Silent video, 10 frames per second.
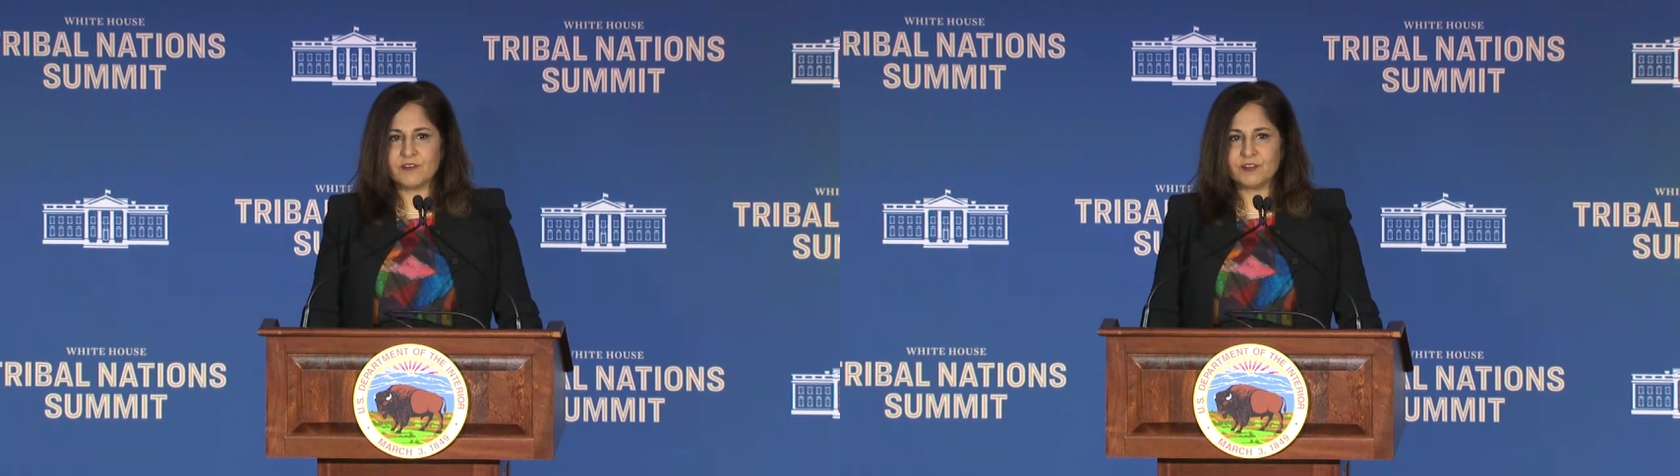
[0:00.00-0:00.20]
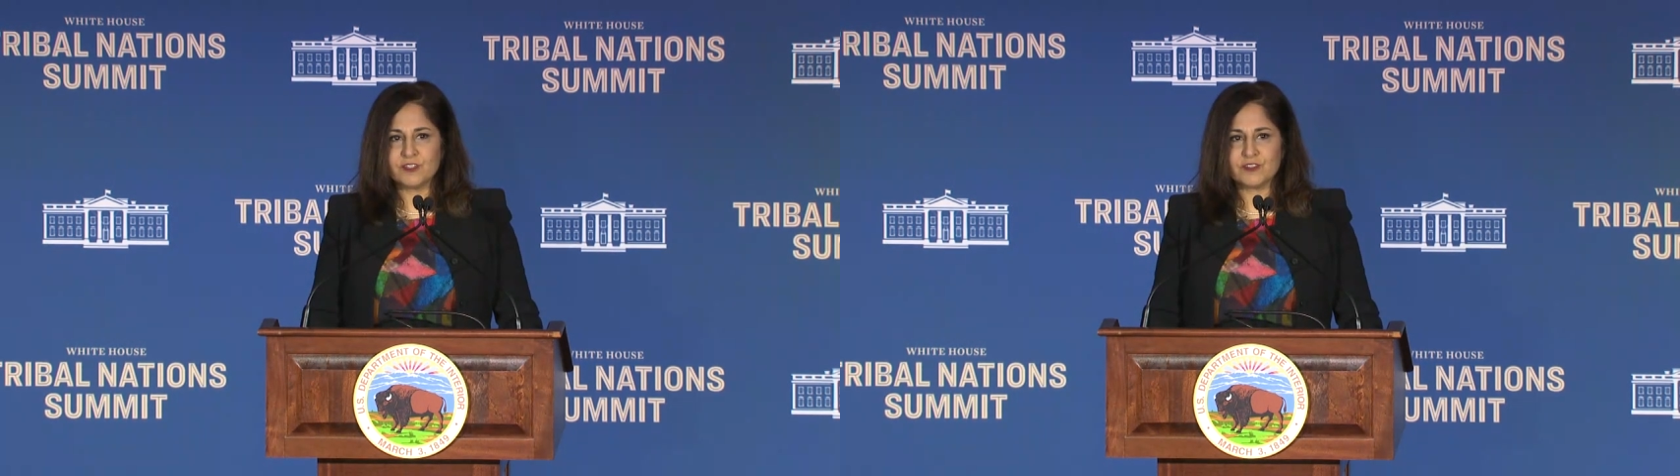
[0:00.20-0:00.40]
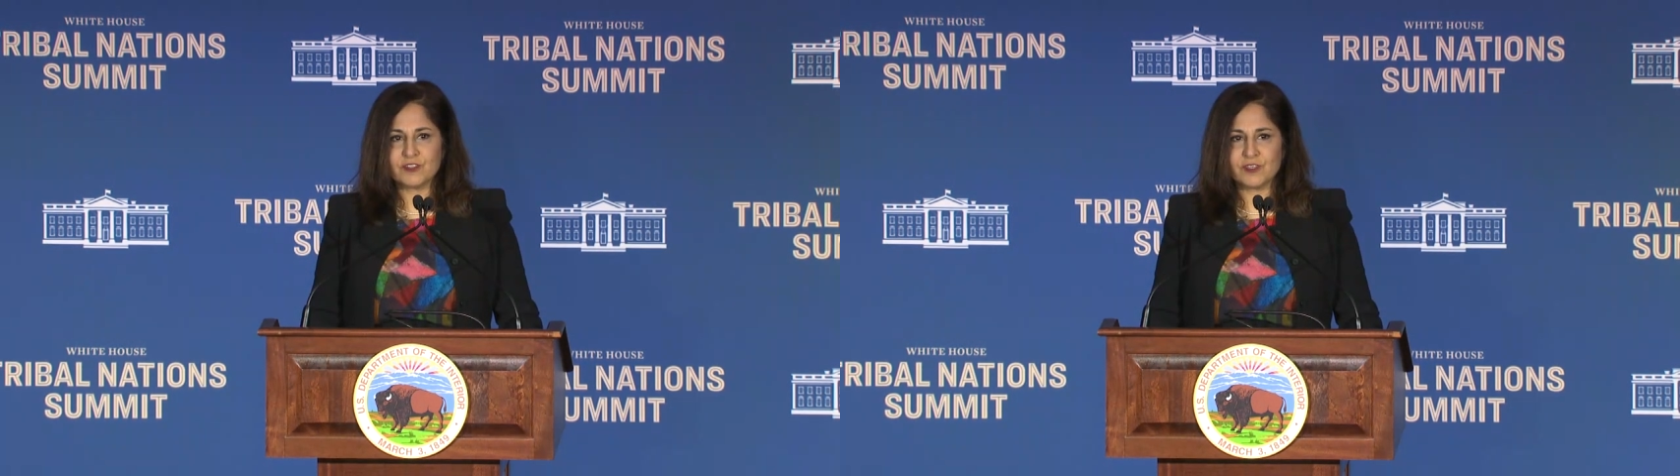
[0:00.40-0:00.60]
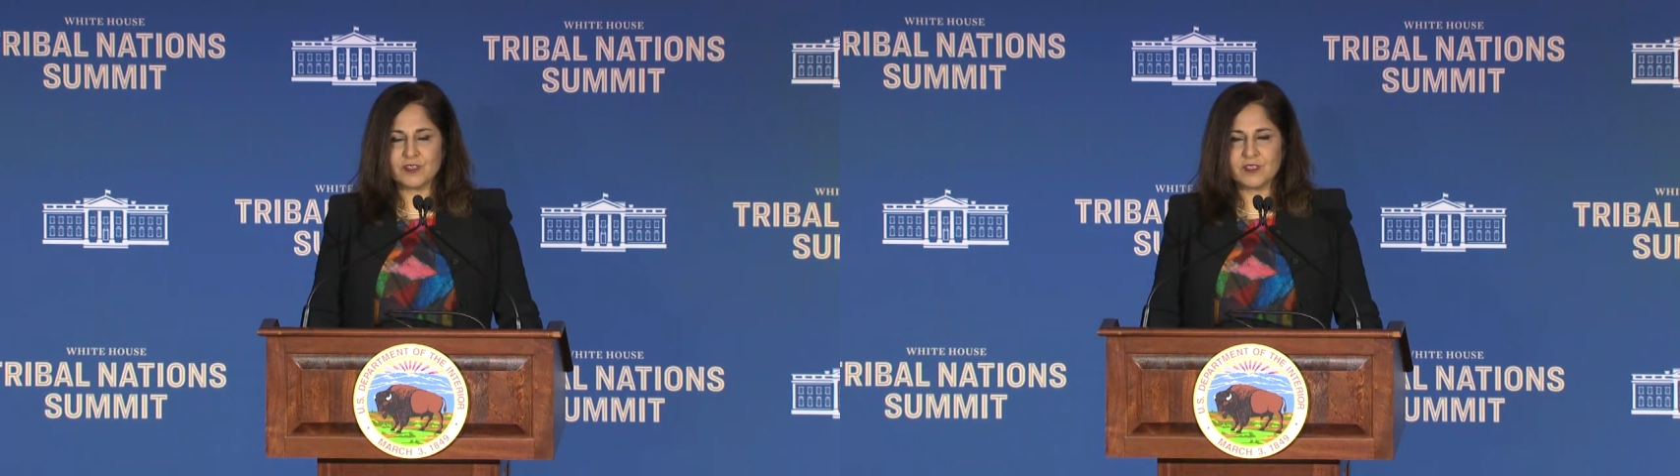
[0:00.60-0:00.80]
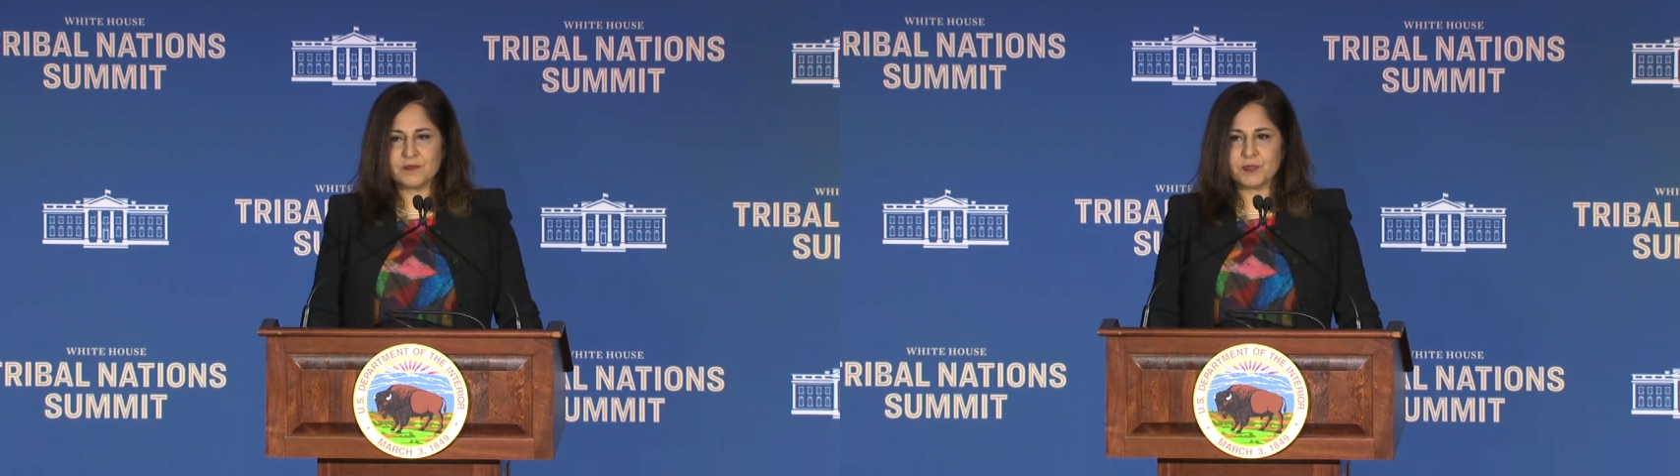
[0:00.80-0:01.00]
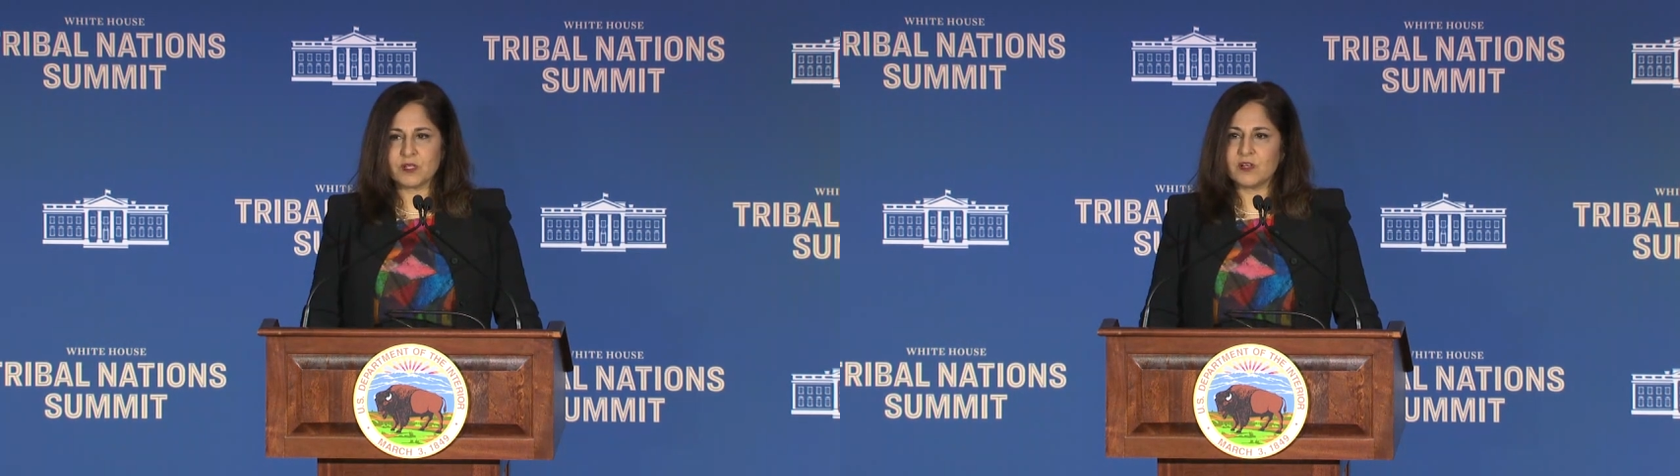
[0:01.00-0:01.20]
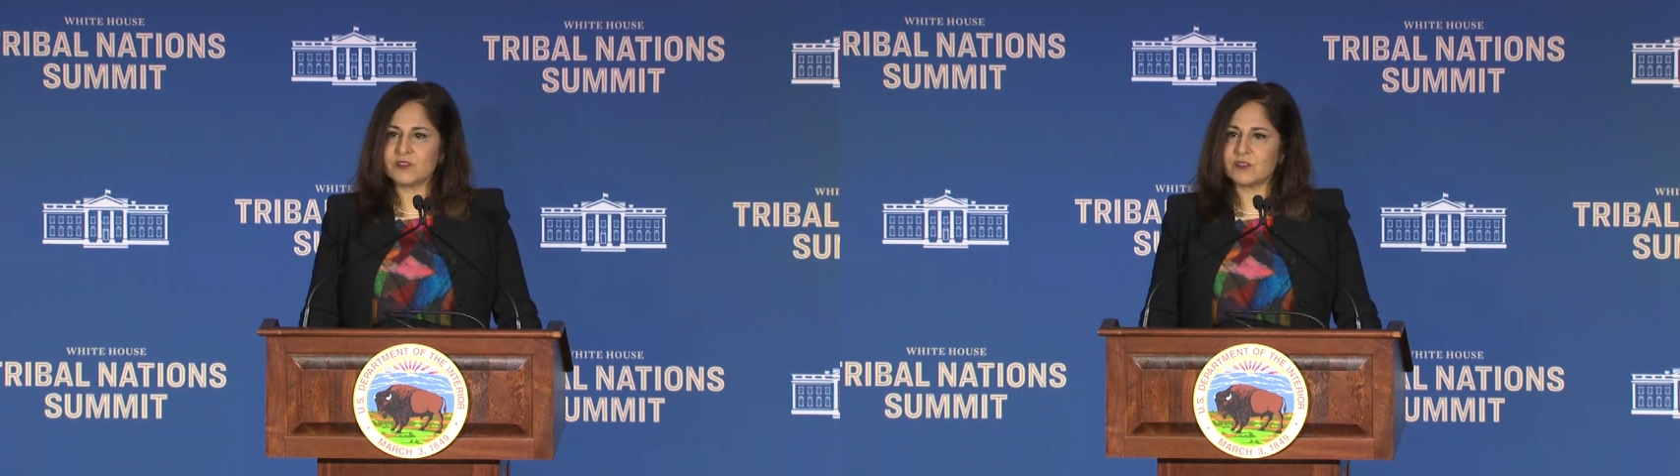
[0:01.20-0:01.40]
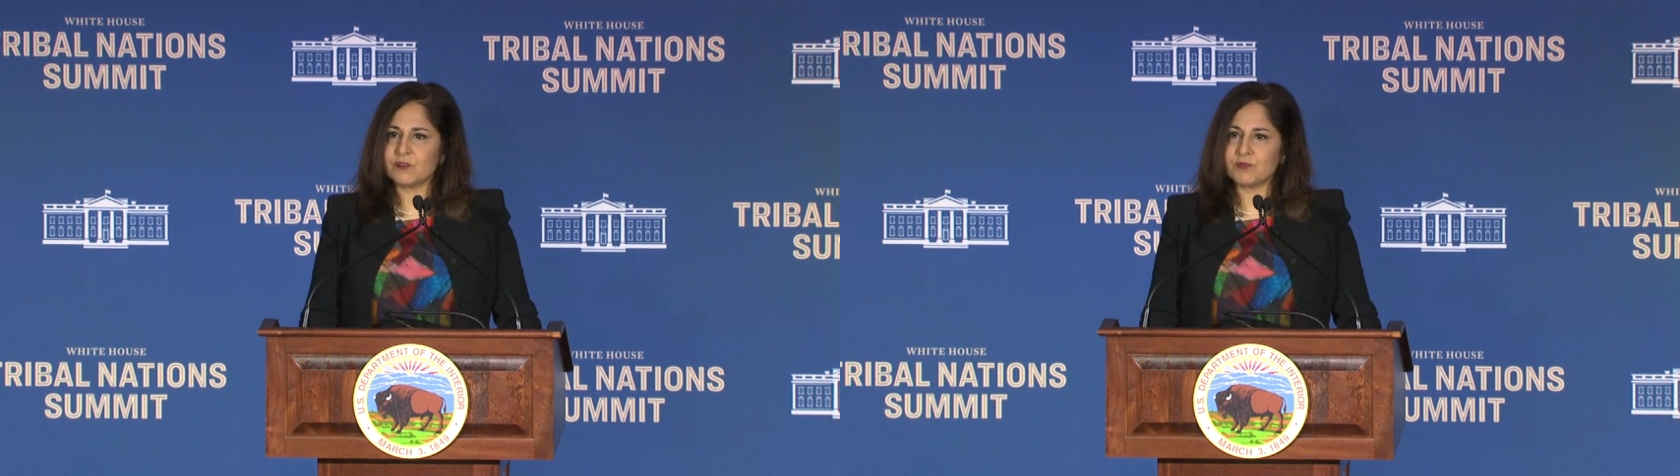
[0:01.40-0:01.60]
of concern, but
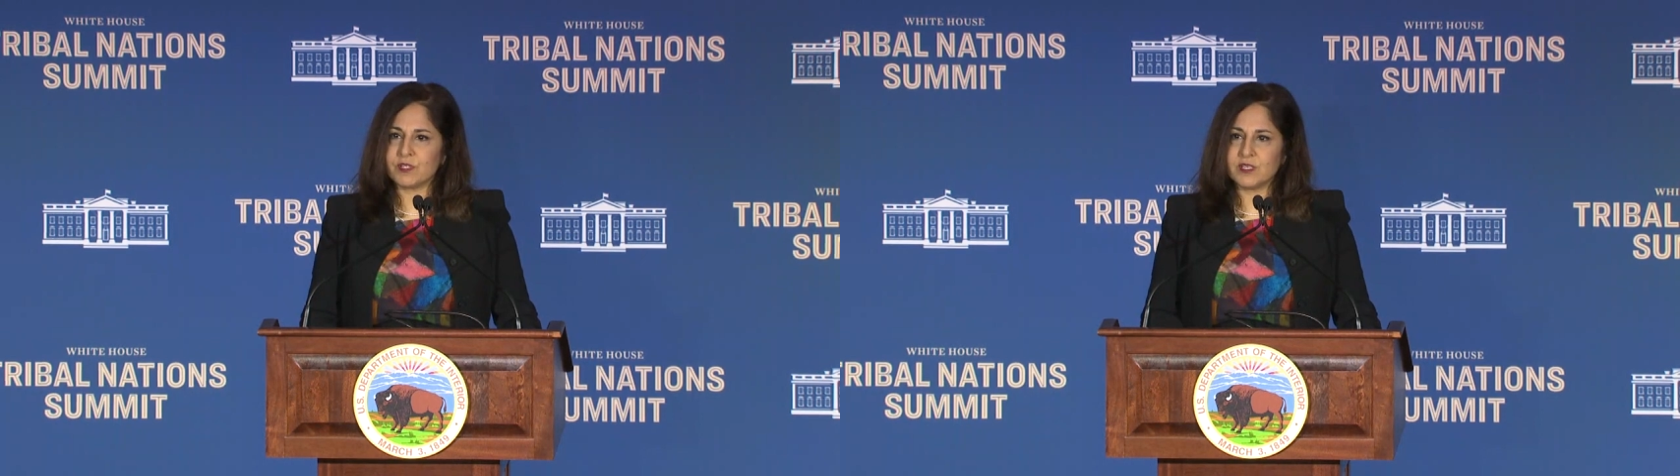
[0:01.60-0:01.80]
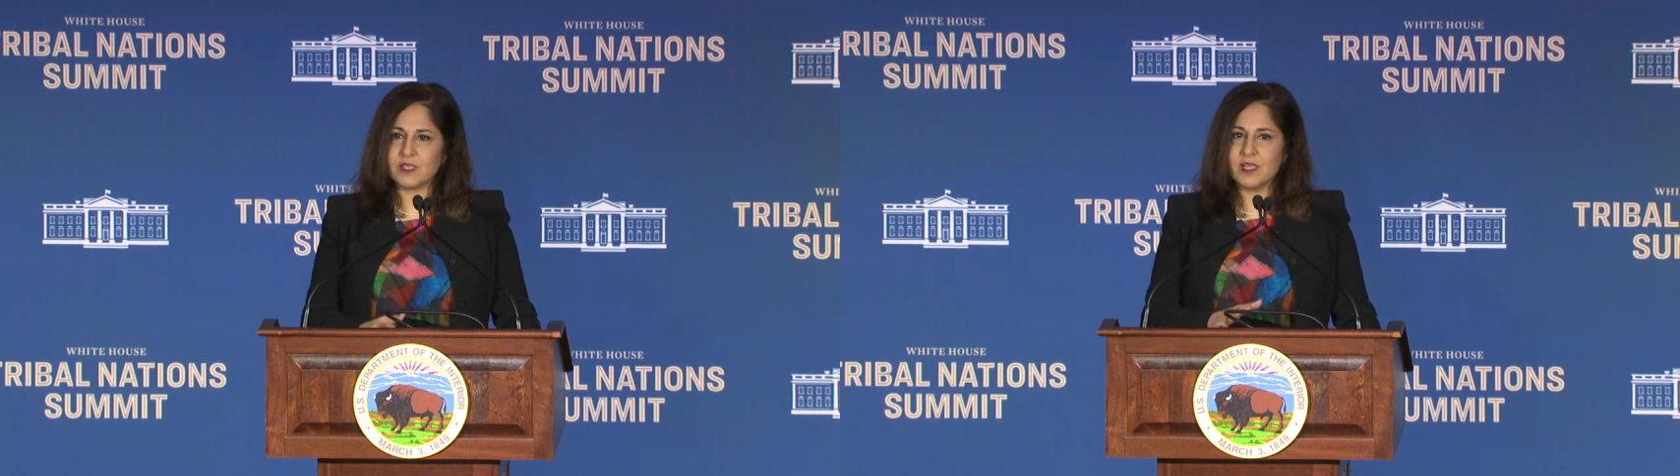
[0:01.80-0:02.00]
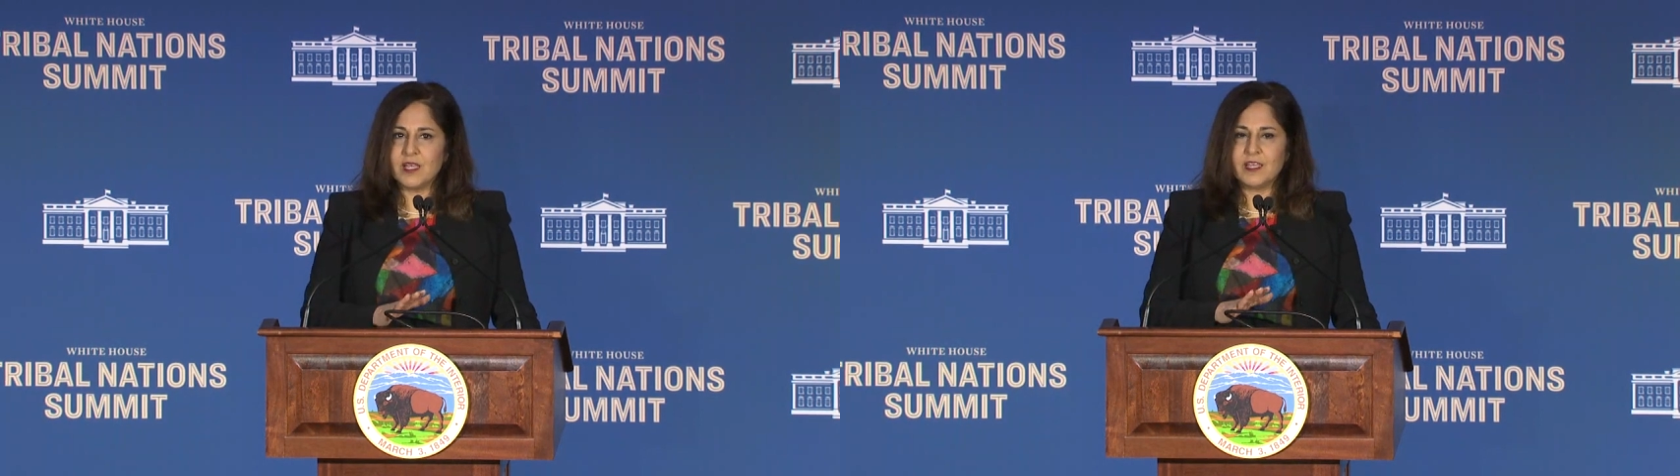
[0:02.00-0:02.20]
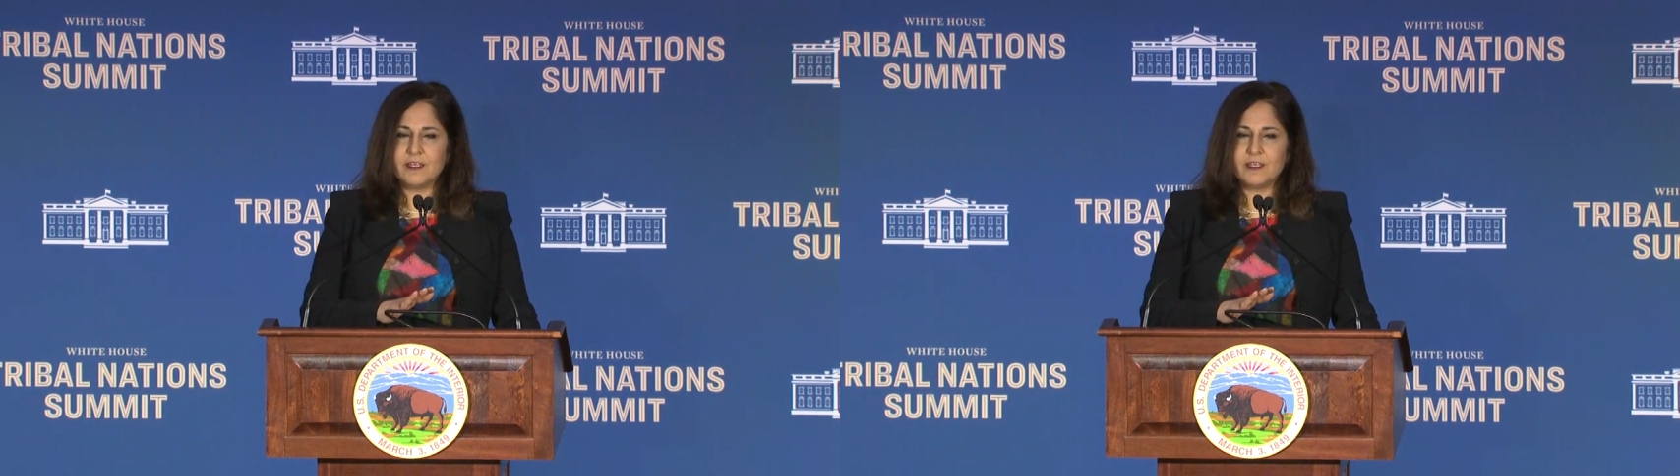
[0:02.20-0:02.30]
also really